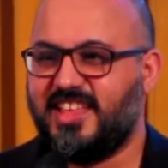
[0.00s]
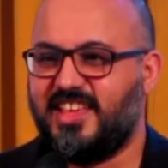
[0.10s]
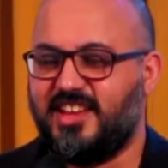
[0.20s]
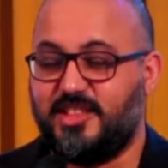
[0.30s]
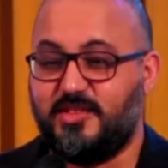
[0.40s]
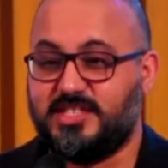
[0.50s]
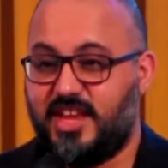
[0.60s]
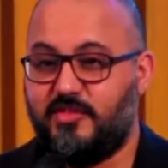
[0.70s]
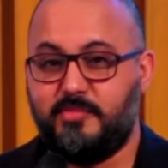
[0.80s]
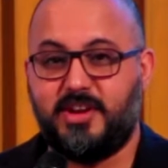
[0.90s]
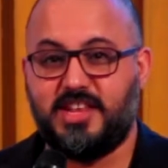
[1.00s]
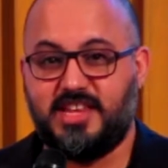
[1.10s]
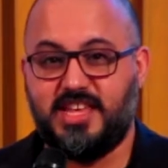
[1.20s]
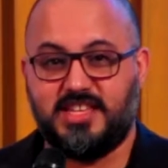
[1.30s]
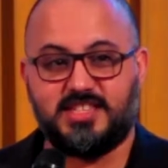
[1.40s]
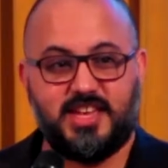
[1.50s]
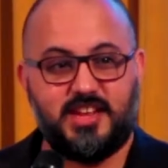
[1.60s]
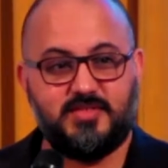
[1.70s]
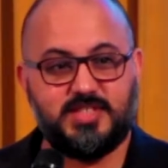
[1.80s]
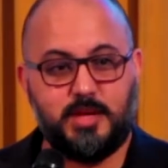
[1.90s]
In other words, everybody needs a kind
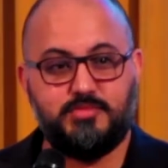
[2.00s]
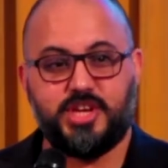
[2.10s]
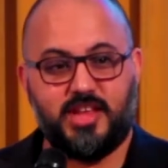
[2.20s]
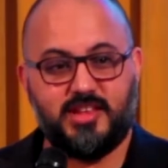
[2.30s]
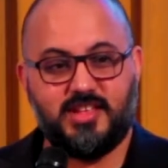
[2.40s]
of subject.